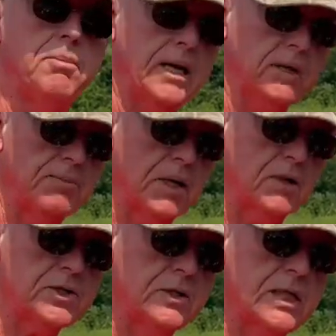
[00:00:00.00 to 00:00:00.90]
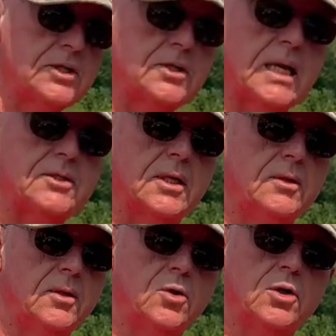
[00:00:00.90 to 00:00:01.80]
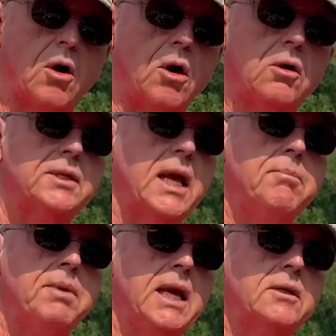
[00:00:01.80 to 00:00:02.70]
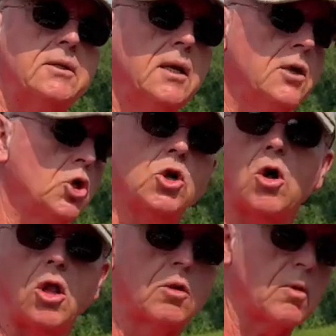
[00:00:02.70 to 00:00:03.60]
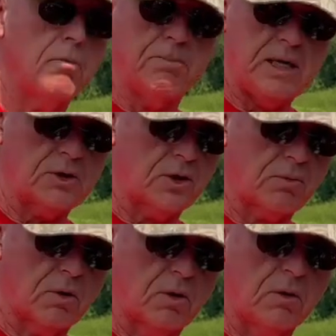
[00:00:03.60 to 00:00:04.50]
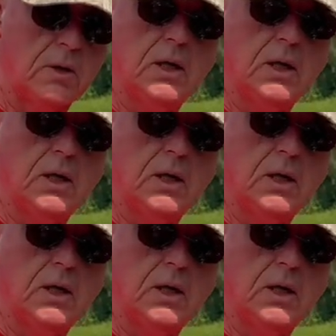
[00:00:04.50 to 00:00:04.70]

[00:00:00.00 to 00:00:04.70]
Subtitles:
by comparison, that's a good all-day bait, good all-around bait to throw.